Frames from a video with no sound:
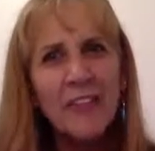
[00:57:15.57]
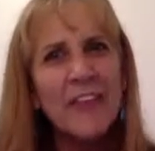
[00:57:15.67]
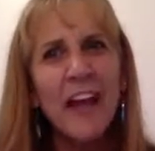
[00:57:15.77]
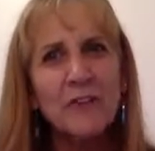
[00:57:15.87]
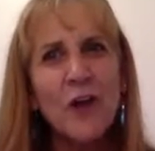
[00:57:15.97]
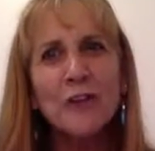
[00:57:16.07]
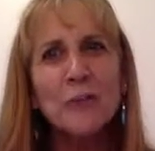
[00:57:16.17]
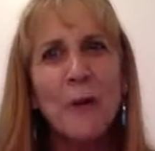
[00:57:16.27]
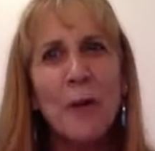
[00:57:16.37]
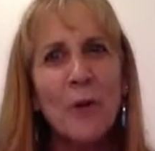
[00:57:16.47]
I think I've talked
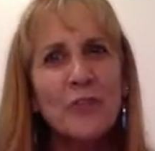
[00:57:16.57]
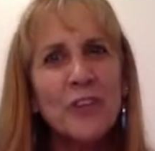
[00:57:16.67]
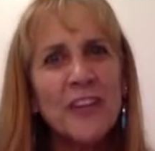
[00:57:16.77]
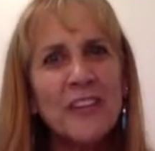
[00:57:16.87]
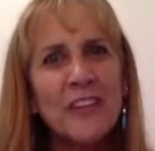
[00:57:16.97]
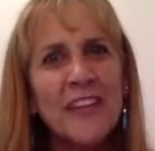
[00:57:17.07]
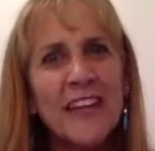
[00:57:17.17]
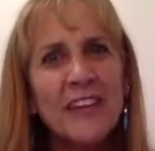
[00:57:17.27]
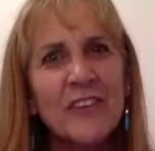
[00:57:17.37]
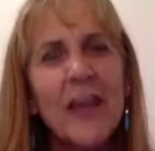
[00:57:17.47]
about most of these things,